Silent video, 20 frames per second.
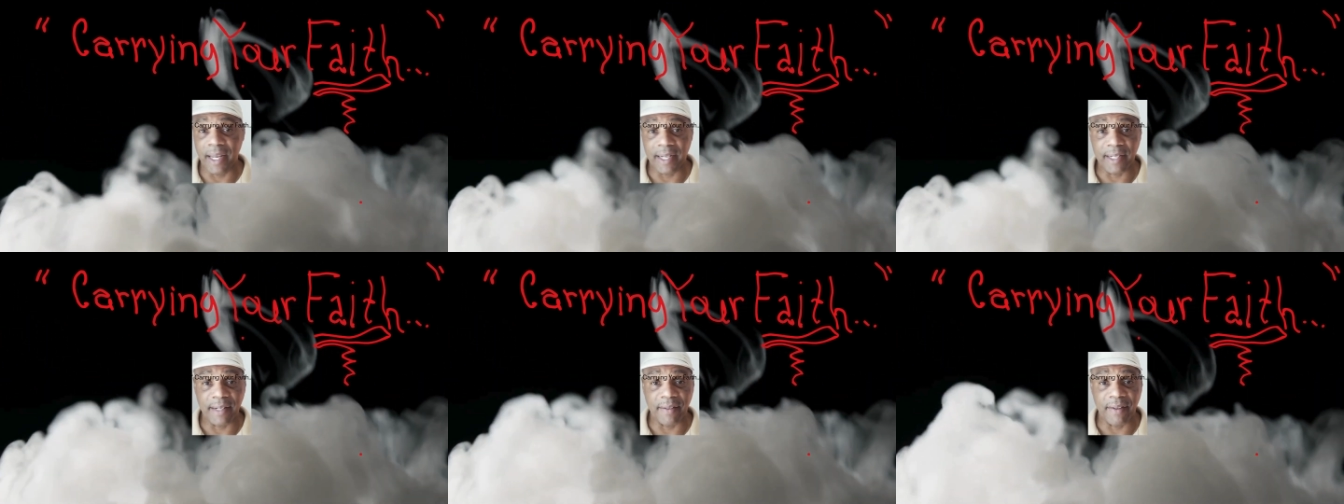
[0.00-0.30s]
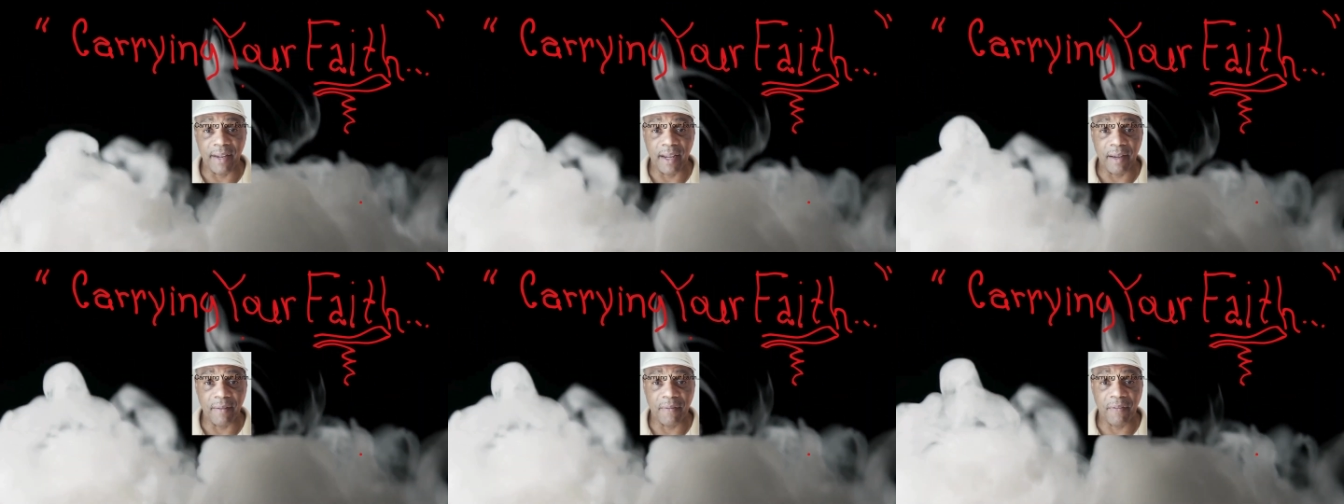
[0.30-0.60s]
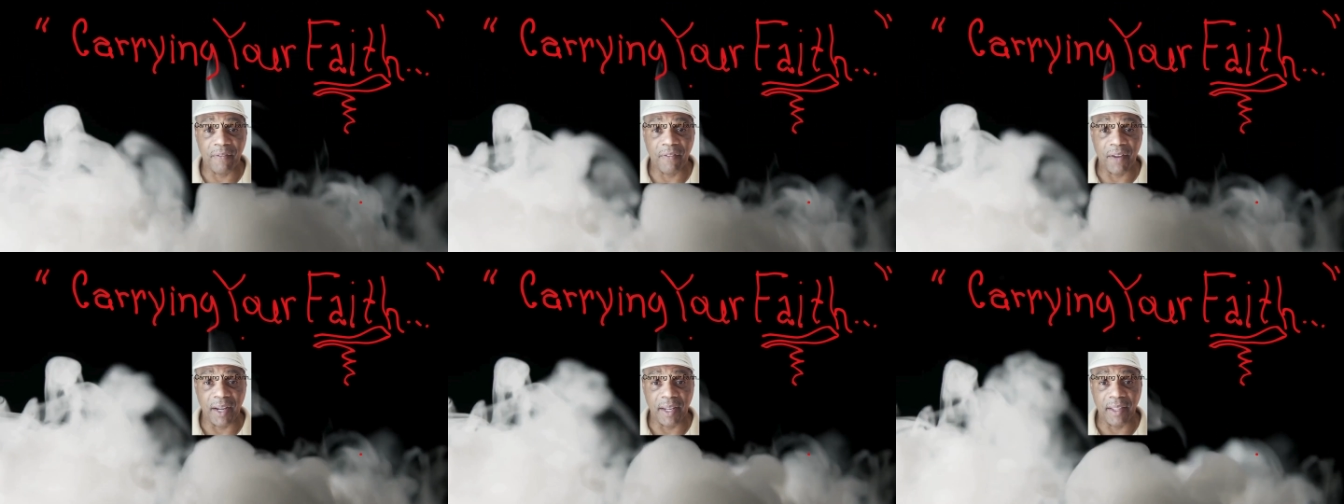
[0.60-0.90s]
had to have
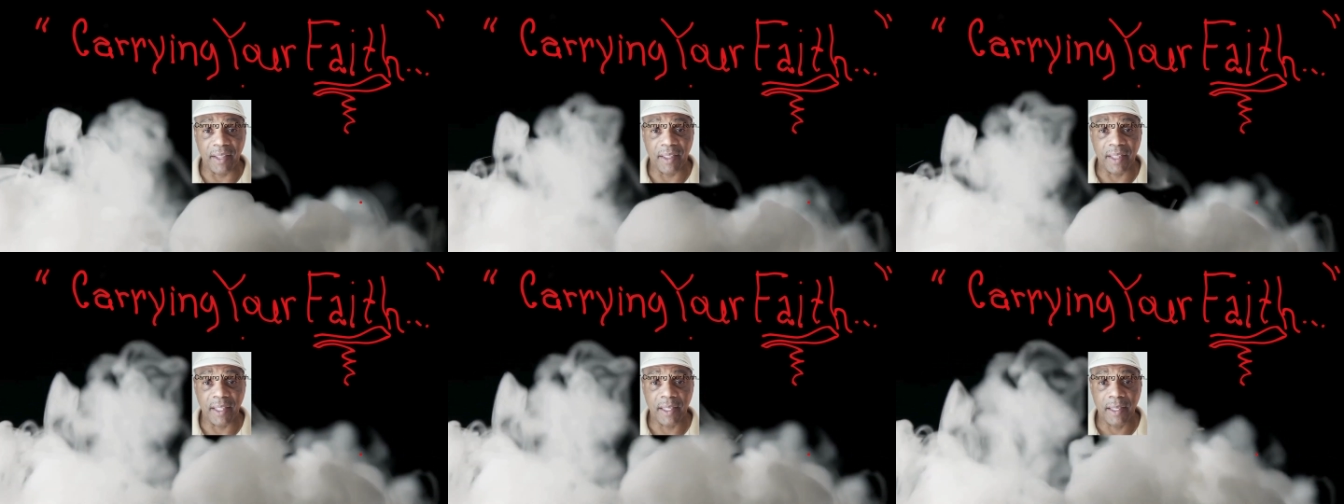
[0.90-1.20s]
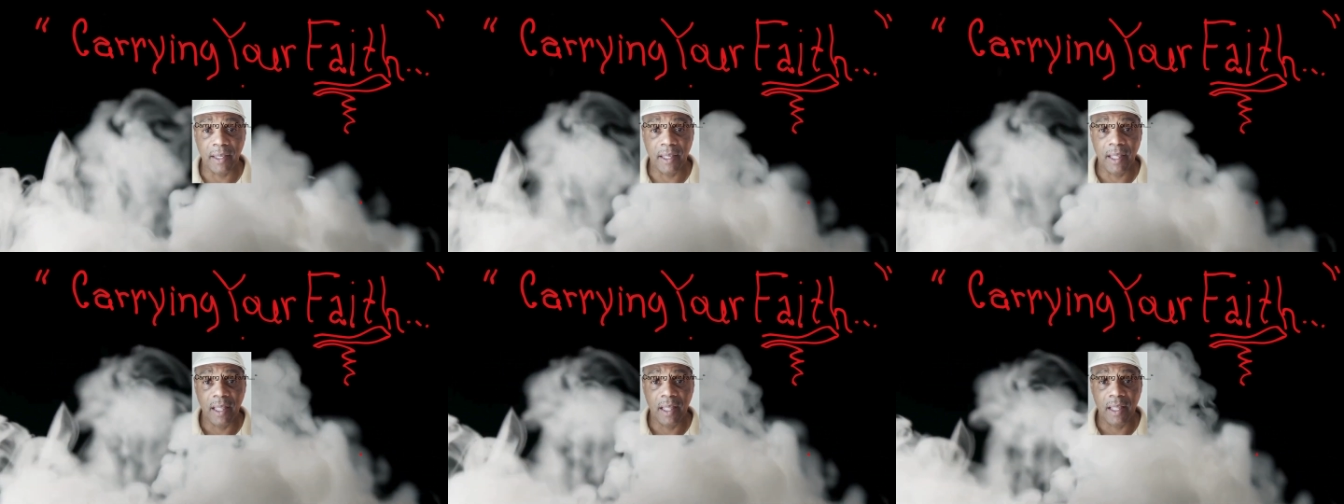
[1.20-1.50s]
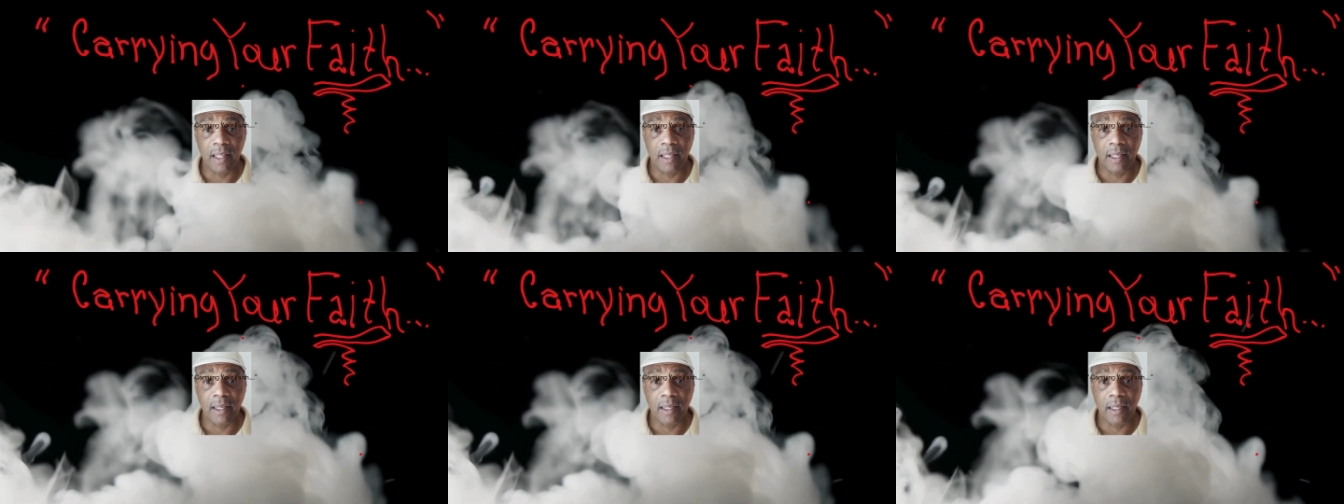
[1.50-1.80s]
faith
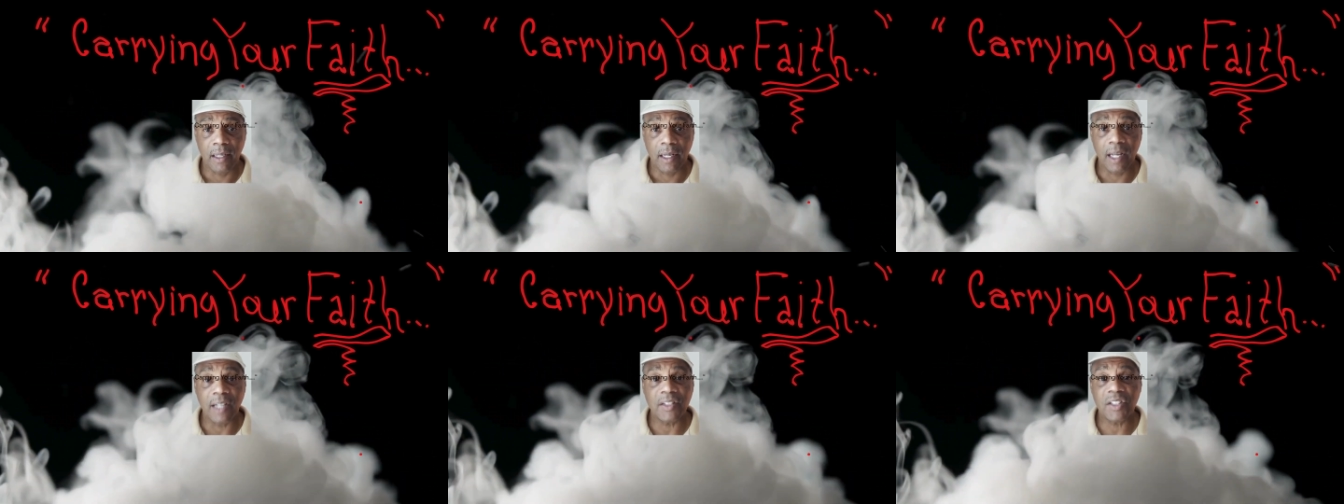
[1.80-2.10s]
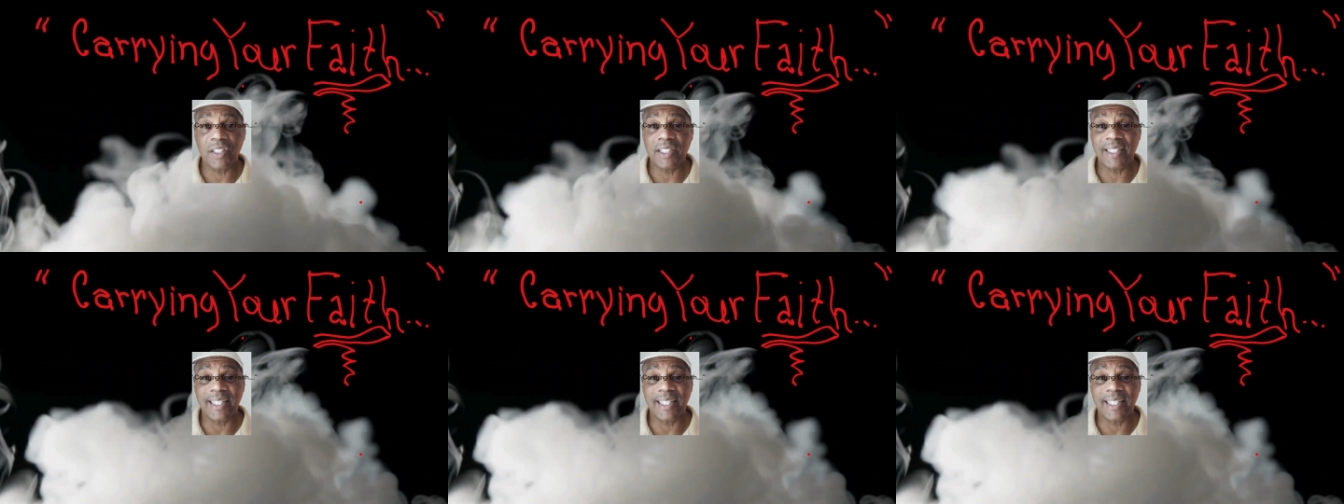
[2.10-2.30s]
because